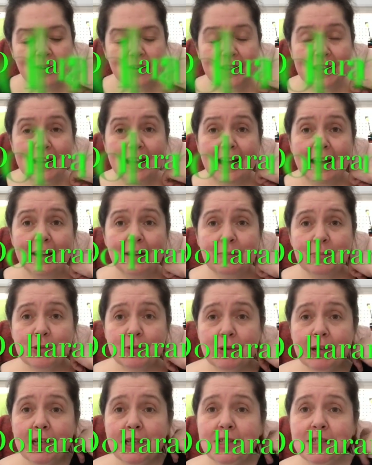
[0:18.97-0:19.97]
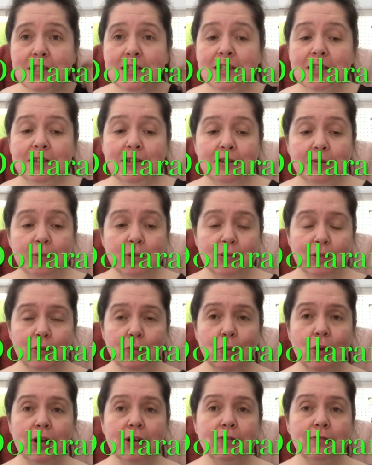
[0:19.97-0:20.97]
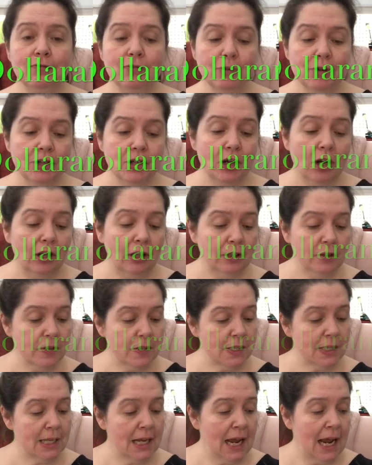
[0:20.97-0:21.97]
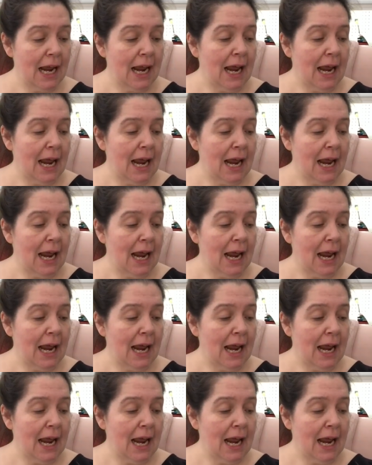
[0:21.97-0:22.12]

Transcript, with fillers: The items range uh, between one and four dollars.